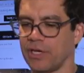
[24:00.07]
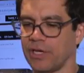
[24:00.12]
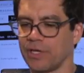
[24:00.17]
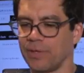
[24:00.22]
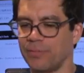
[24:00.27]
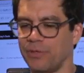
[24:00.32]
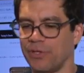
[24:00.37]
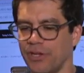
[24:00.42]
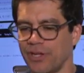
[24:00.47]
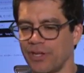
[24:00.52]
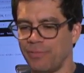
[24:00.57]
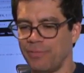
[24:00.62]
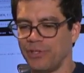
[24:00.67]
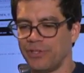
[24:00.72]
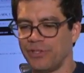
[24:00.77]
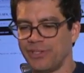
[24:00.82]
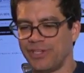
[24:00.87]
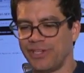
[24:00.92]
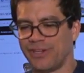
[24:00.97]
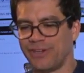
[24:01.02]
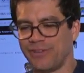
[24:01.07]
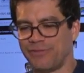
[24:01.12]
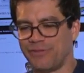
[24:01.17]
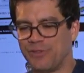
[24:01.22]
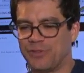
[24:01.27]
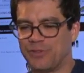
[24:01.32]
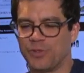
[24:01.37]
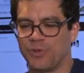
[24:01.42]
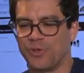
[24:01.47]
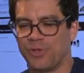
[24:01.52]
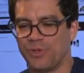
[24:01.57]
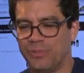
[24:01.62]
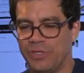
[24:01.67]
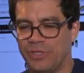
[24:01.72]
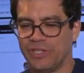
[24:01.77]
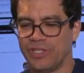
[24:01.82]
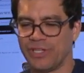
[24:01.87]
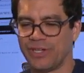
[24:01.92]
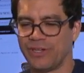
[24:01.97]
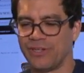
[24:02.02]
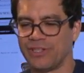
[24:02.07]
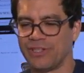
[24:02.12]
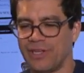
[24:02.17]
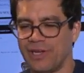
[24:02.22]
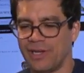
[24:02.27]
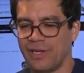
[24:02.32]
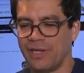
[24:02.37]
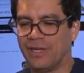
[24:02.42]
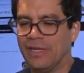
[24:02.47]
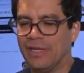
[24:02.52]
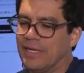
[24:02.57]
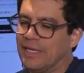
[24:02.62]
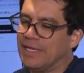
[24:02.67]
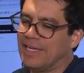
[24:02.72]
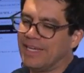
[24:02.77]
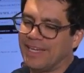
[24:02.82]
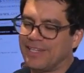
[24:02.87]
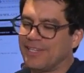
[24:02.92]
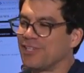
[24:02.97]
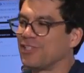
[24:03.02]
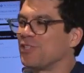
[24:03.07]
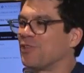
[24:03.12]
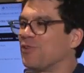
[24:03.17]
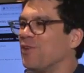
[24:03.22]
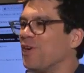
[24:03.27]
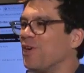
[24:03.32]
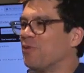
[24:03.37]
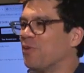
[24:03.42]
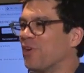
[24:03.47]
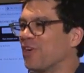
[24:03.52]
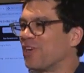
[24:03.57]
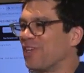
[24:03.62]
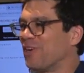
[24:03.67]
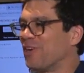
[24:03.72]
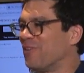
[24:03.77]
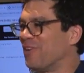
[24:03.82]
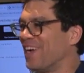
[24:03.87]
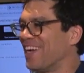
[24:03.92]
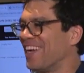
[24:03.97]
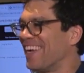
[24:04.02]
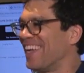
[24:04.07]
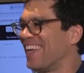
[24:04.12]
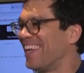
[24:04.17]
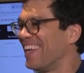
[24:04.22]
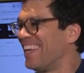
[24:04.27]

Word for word: how come you're not a billionaire if you sold a billion online? It doesn't quite work that way.